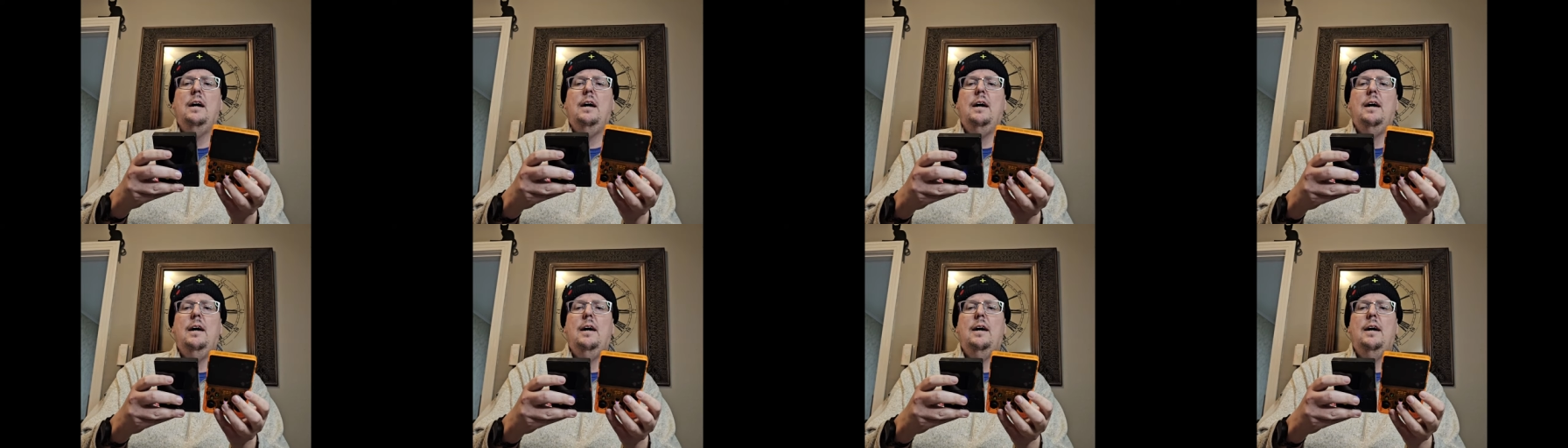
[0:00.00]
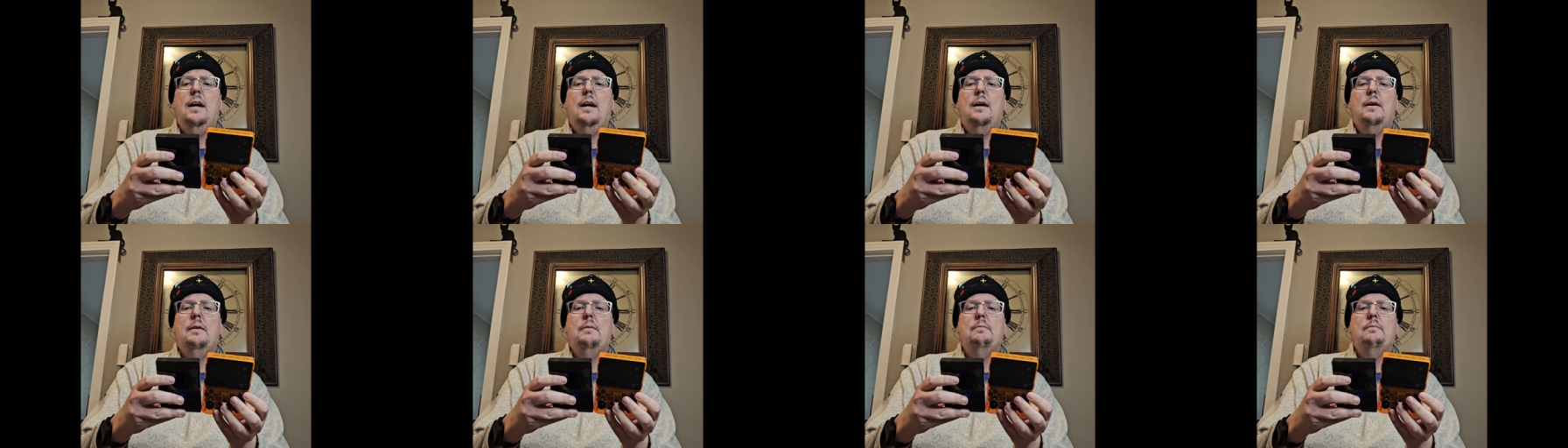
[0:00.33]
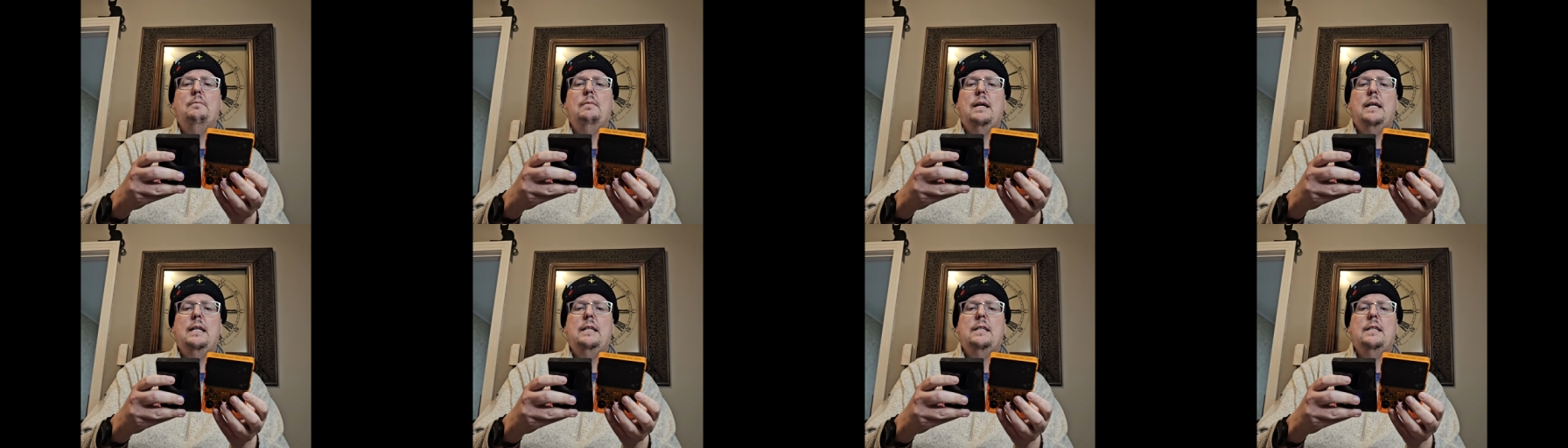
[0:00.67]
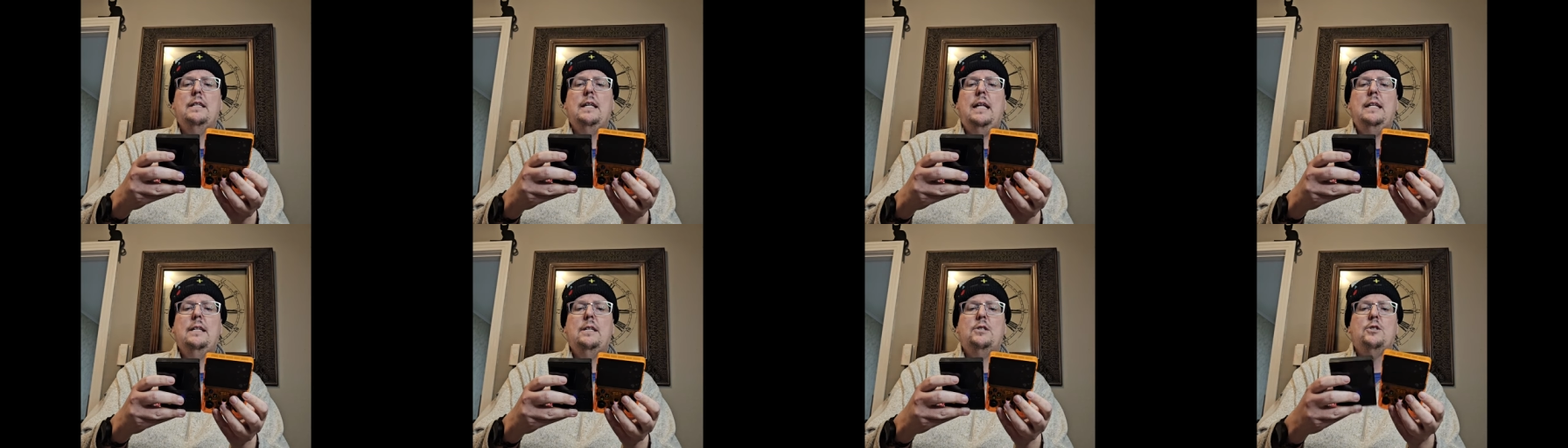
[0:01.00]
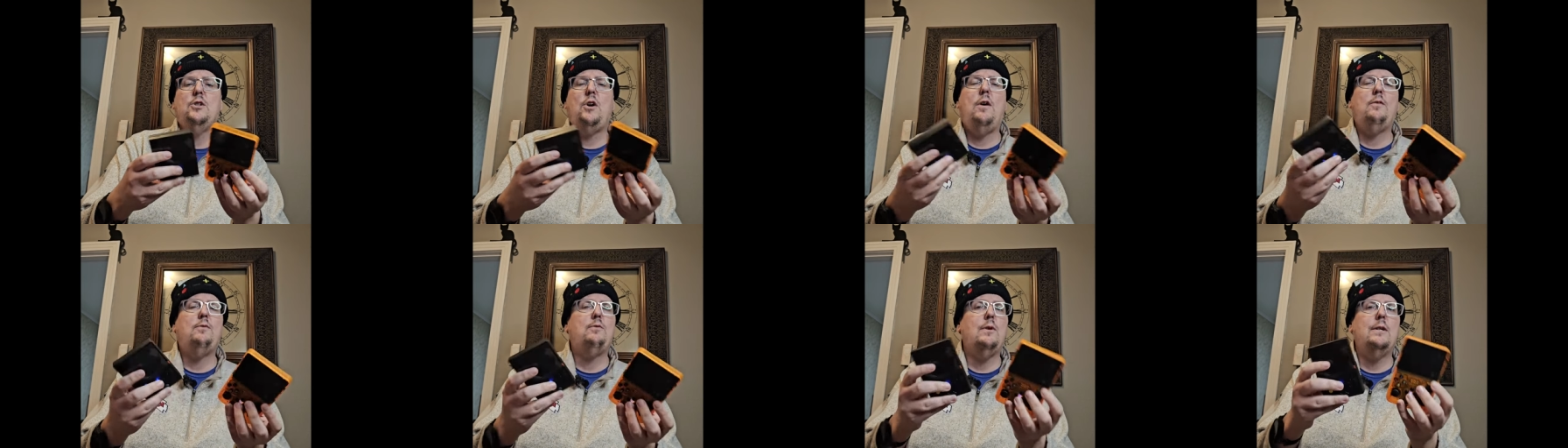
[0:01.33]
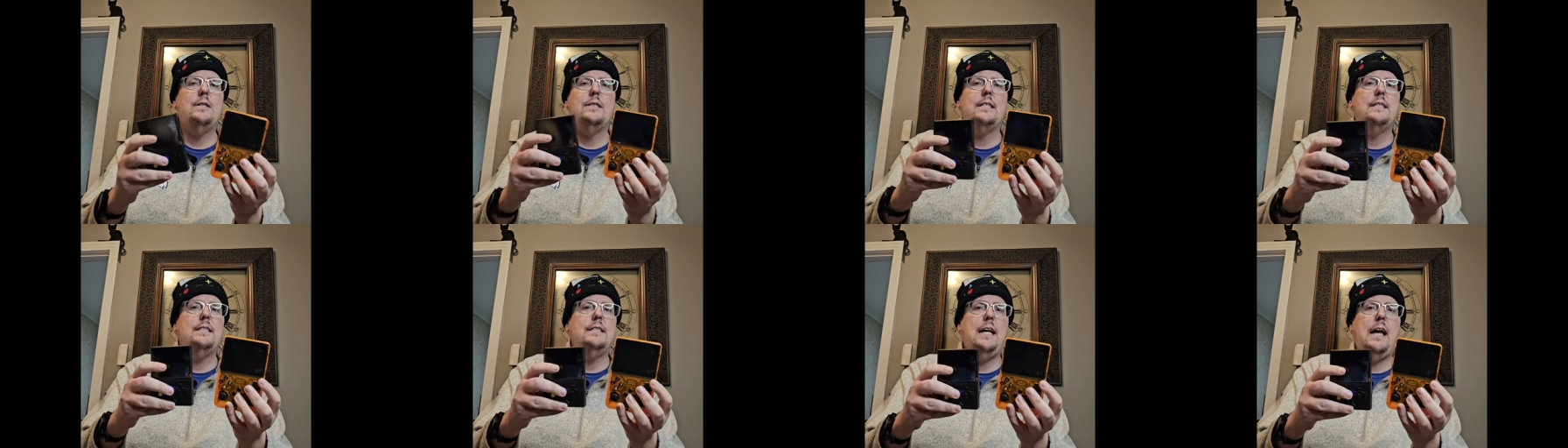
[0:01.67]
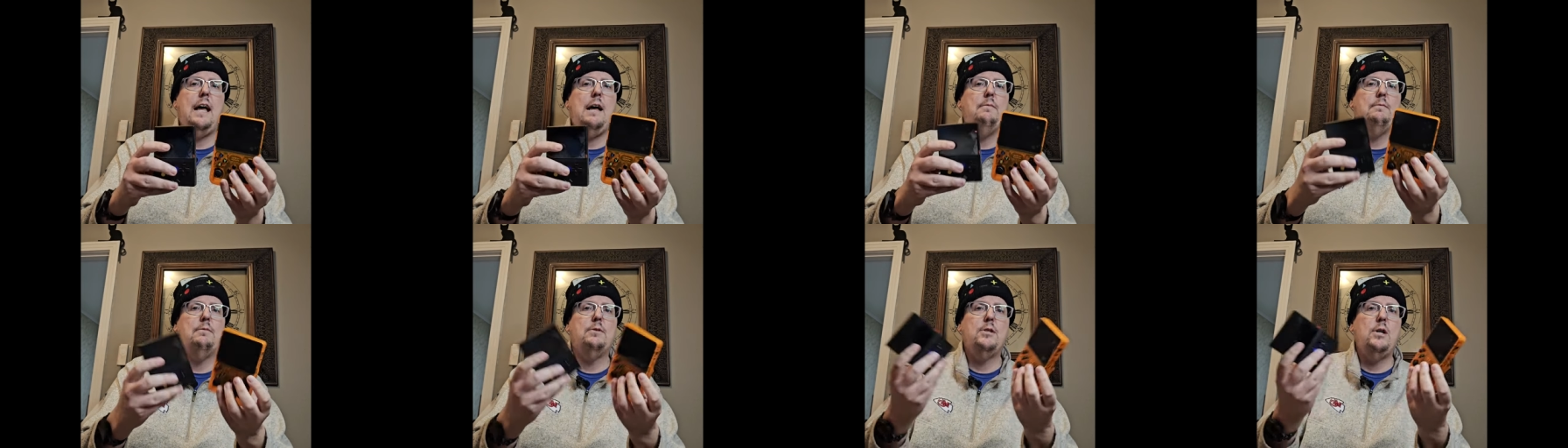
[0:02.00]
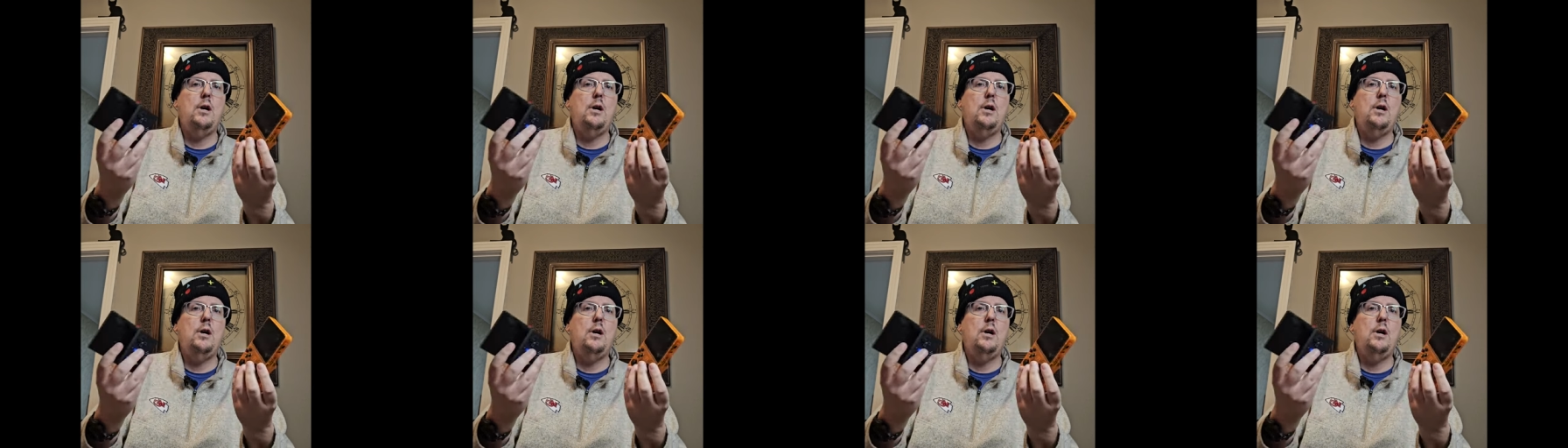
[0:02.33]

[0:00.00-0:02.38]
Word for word: and the software is the same.